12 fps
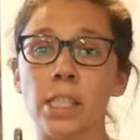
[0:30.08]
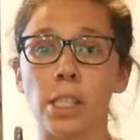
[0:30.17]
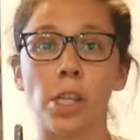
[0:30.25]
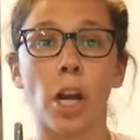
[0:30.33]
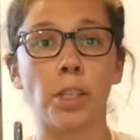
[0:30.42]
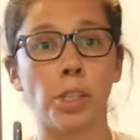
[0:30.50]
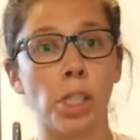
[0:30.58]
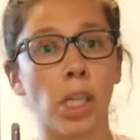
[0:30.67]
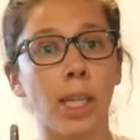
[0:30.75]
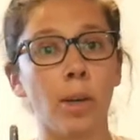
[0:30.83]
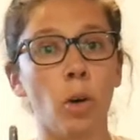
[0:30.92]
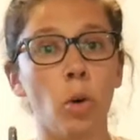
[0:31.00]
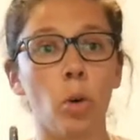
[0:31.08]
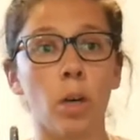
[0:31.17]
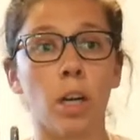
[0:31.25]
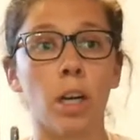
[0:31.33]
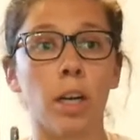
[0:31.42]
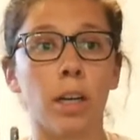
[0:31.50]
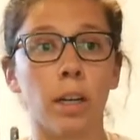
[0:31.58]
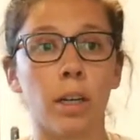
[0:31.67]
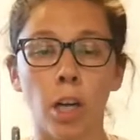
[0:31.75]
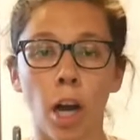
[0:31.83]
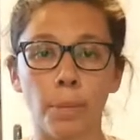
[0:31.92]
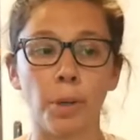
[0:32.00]
starchy, or
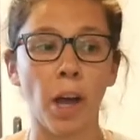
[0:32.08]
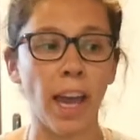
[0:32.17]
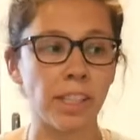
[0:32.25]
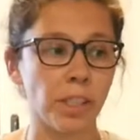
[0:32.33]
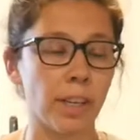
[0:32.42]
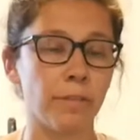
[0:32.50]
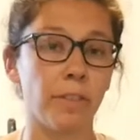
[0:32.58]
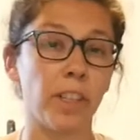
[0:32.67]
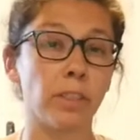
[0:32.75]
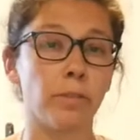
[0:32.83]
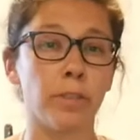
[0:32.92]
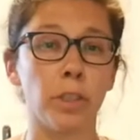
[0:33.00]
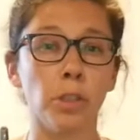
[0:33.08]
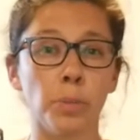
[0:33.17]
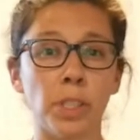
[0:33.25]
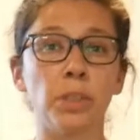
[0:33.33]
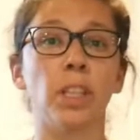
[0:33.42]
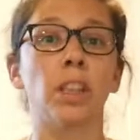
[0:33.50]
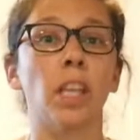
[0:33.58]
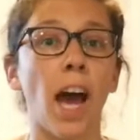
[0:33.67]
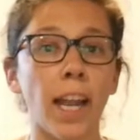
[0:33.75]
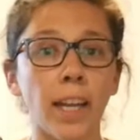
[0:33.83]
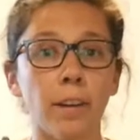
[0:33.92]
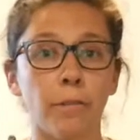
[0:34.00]
carbohydrate-filled foods. We do a
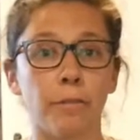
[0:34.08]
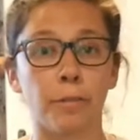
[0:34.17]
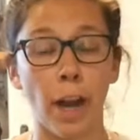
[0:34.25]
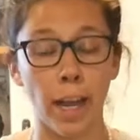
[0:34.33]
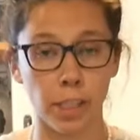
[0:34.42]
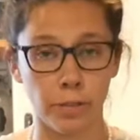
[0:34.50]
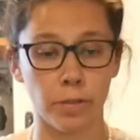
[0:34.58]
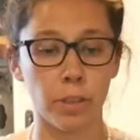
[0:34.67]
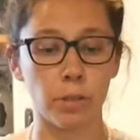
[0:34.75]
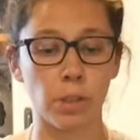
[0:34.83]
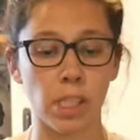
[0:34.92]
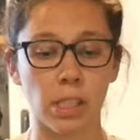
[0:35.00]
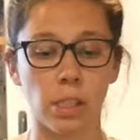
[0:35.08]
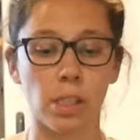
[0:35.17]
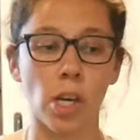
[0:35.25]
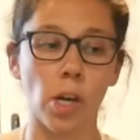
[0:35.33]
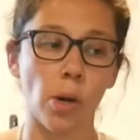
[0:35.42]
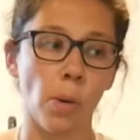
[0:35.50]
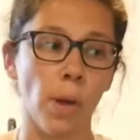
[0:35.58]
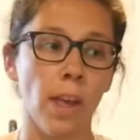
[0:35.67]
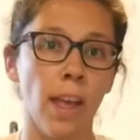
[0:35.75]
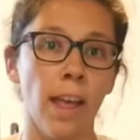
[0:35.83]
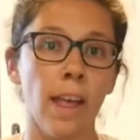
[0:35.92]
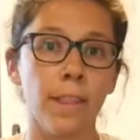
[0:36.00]
lot of fresh foods, and so
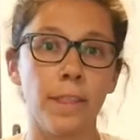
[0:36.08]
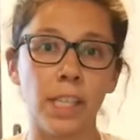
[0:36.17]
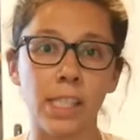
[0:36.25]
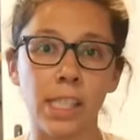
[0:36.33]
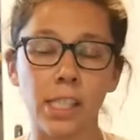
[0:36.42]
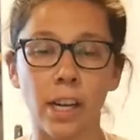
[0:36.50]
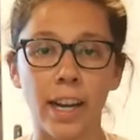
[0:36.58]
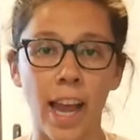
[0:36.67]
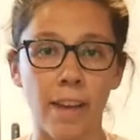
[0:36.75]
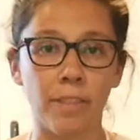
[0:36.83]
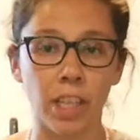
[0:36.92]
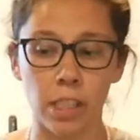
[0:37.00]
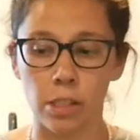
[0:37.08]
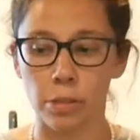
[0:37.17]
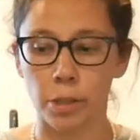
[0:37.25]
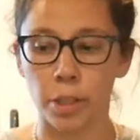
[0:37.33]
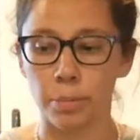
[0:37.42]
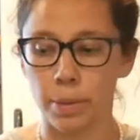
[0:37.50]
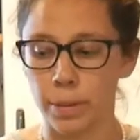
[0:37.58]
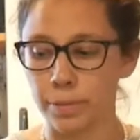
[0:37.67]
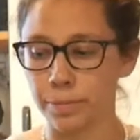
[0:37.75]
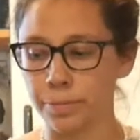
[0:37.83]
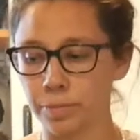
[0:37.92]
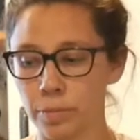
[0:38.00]
this is our heaviest group.
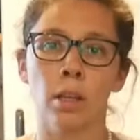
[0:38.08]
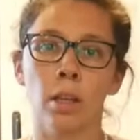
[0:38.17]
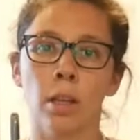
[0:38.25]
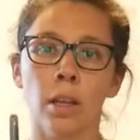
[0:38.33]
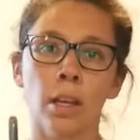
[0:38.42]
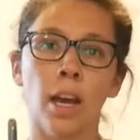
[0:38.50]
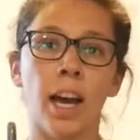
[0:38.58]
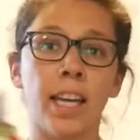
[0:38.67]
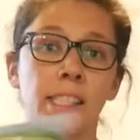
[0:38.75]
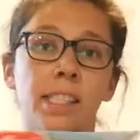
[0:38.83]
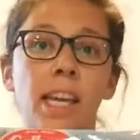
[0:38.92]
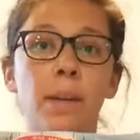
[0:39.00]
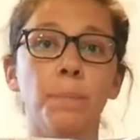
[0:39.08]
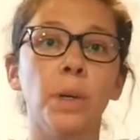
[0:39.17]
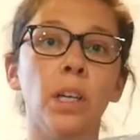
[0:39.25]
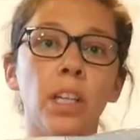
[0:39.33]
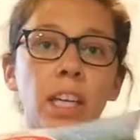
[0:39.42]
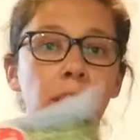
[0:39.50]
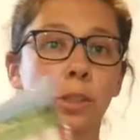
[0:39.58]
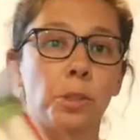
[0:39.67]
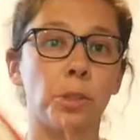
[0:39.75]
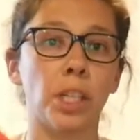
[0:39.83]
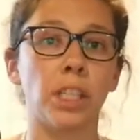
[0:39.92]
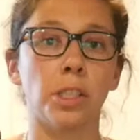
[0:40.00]
A staple is
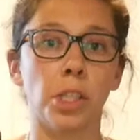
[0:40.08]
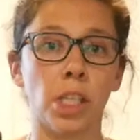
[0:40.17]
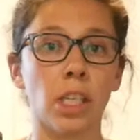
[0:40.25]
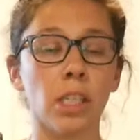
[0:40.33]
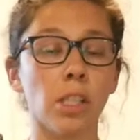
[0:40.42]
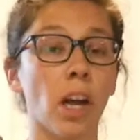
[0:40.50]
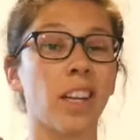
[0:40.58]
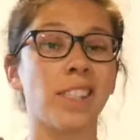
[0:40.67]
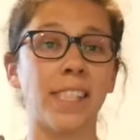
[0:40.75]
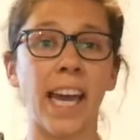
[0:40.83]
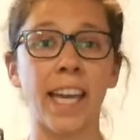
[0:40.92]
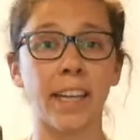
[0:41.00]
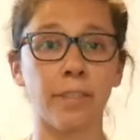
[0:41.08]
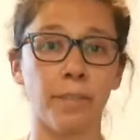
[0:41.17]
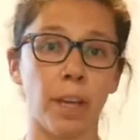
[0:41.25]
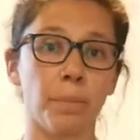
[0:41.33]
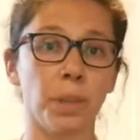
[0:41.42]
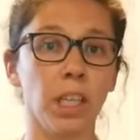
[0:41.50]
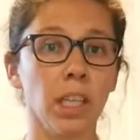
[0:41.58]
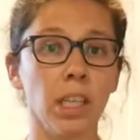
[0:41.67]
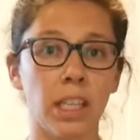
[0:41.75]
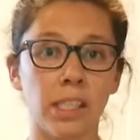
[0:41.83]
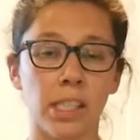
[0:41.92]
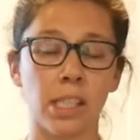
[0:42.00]
string cheese. Our entire family
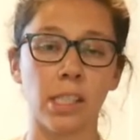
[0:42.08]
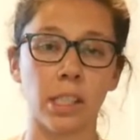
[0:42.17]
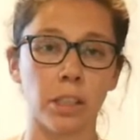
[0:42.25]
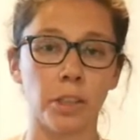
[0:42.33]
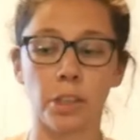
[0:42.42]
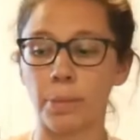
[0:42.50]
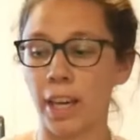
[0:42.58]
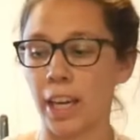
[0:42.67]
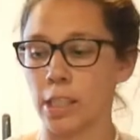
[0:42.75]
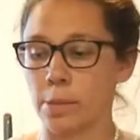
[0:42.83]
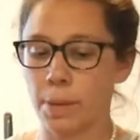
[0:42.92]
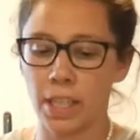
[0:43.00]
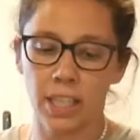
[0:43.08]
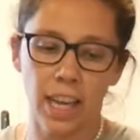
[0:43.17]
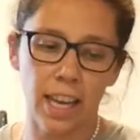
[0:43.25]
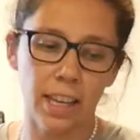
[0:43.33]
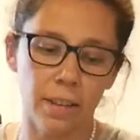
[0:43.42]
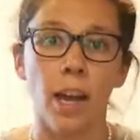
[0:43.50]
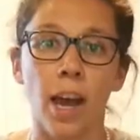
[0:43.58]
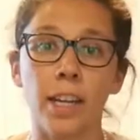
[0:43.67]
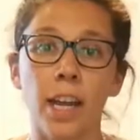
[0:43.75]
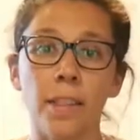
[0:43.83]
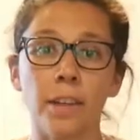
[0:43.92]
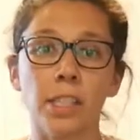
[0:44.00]
eats this, including my husband and I.
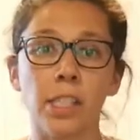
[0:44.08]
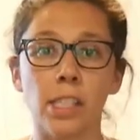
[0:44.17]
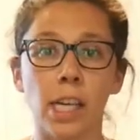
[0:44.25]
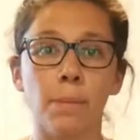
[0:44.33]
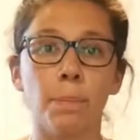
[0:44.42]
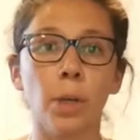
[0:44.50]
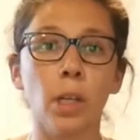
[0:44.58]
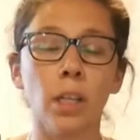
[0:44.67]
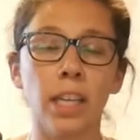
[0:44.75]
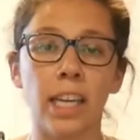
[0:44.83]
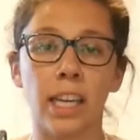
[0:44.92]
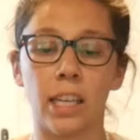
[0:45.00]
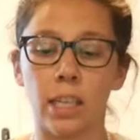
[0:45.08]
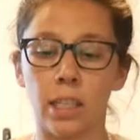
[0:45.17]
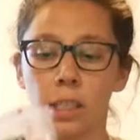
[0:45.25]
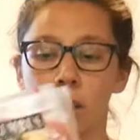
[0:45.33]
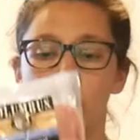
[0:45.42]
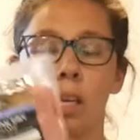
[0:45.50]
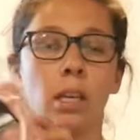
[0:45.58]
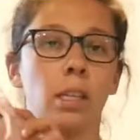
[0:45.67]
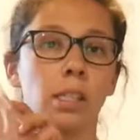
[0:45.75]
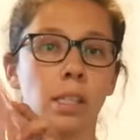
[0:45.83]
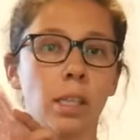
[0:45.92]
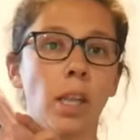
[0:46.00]
Another staple is
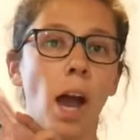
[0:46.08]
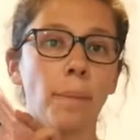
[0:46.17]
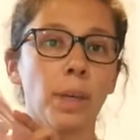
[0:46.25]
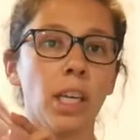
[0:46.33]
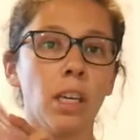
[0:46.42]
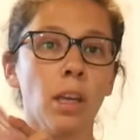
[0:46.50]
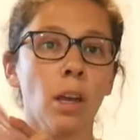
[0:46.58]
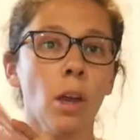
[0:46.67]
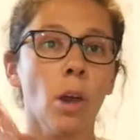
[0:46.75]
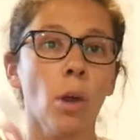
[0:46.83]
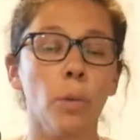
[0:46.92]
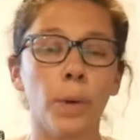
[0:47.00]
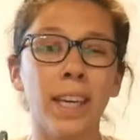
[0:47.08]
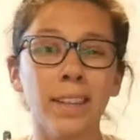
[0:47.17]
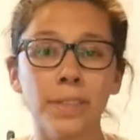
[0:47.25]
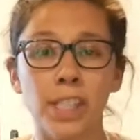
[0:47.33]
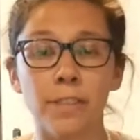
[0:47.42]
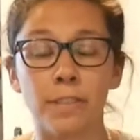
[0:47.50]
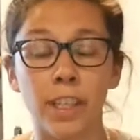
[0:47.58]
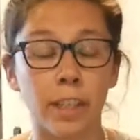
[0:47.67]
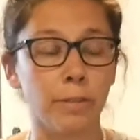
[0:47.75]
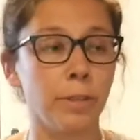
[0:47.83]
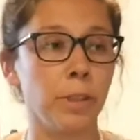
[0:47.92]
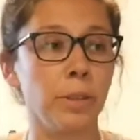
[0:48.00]
salami. We have
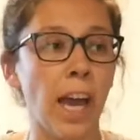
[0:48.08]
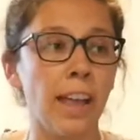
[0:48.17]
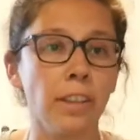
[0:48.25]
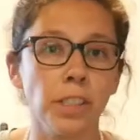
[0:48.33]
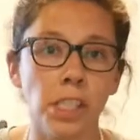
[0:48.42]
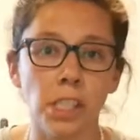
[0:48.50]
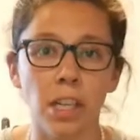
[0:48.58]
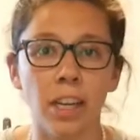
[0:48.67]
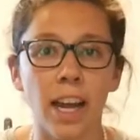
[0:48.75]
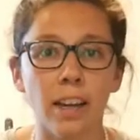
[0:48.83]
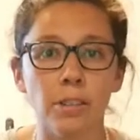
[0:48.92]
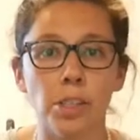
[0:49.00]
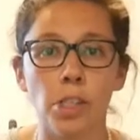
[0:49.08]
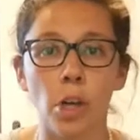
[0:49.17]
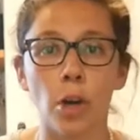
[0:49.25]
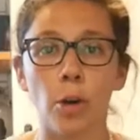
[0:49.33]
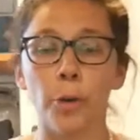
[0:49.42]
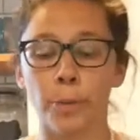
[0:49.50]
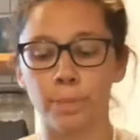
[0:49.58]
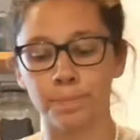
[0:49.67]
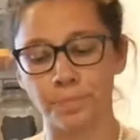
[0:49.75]
severe food allergies in our house, so